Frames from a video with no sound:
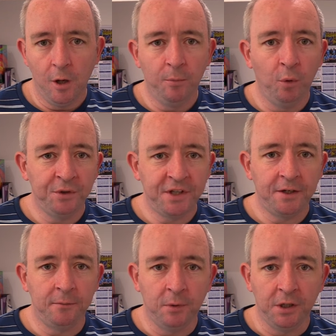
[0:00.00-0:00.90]
But with that
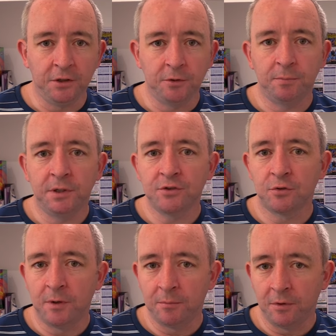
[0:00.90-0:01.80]
in mind, please
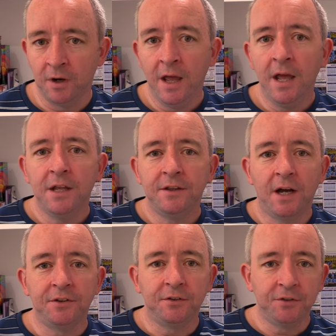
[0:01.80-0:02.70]
remember
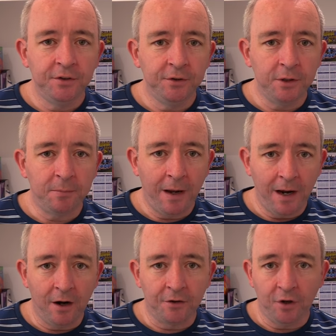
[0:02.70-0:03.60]
that the theory
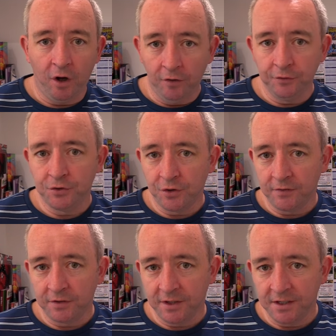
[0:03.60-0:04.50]
part of the
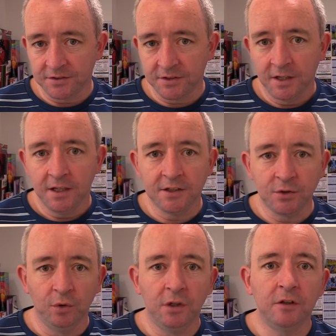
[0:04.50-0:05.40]
driving test is
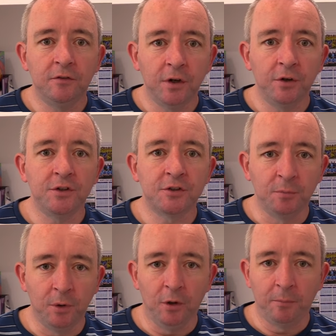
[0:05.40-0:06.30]
only a very
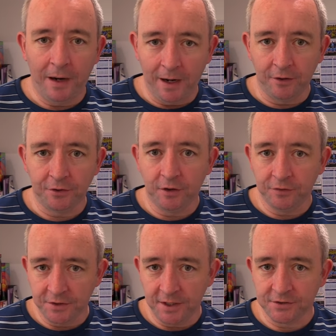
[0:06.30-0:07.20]
small part of
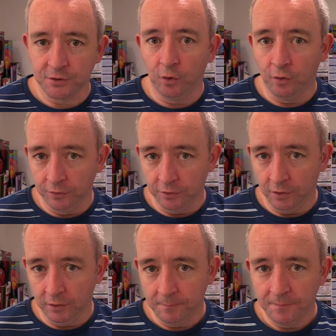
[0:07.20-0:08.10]
the test overall.